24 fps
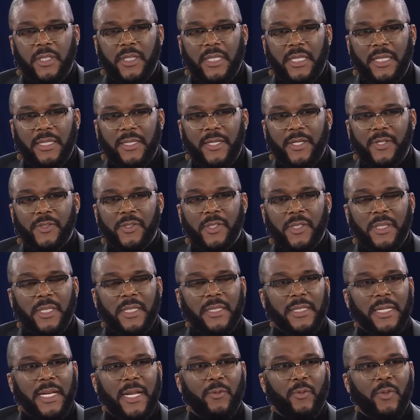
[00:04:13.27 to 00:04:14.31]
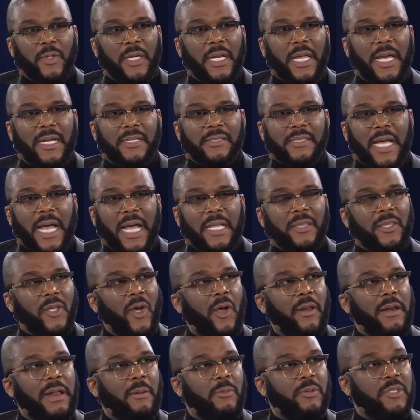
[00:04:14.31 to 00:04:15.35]
here's the thing that I realized I
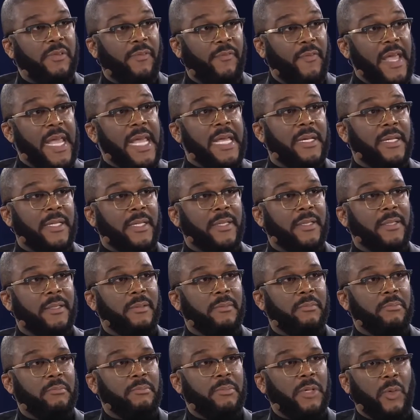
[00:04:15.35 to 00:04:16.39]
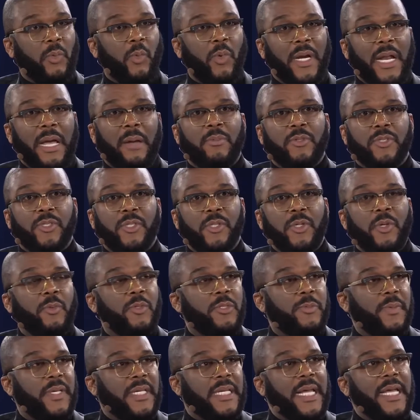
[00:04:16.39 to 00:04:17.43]
thought I was failing. But what I was doing was
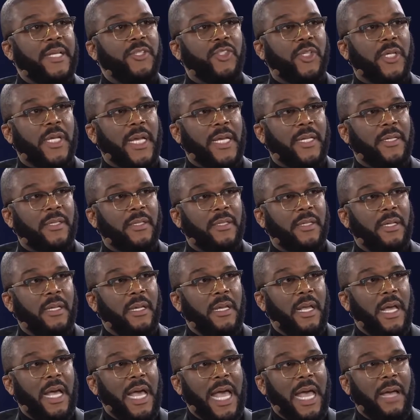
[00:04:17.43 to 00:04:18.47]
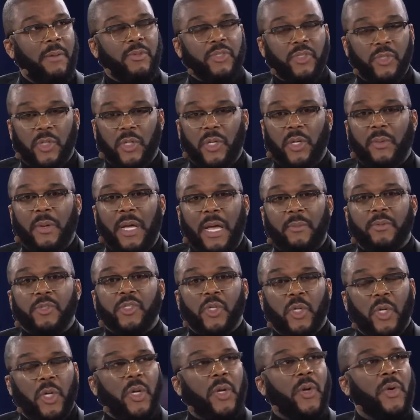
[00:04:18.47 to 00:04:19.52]
being educated. I was, I
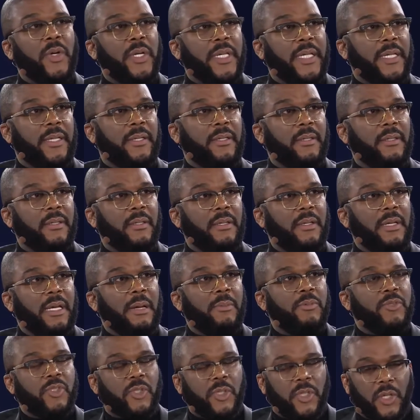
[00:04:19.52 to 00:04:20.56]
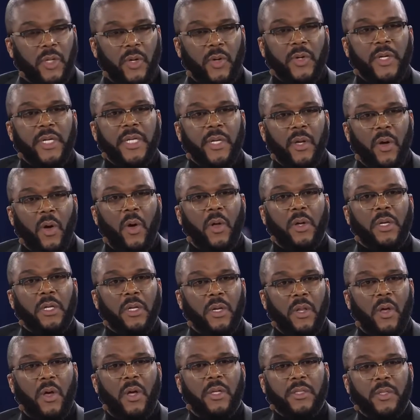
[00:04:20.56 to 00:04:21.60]
was learning. I was learning all
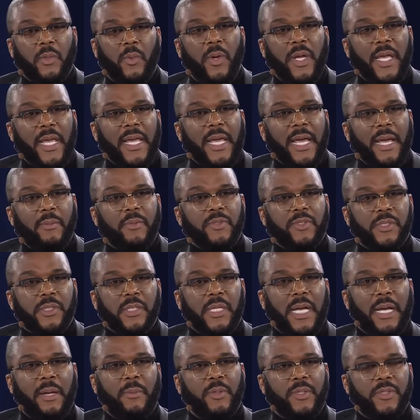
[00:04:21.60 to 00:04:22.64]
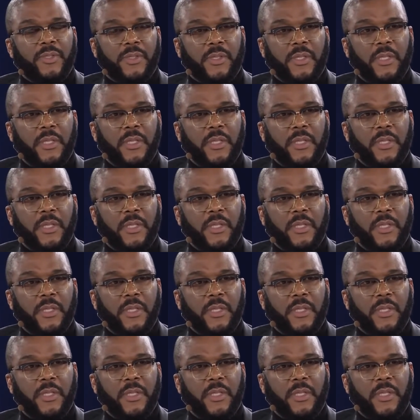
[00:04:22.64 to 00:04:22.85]
along the way. I was, I was,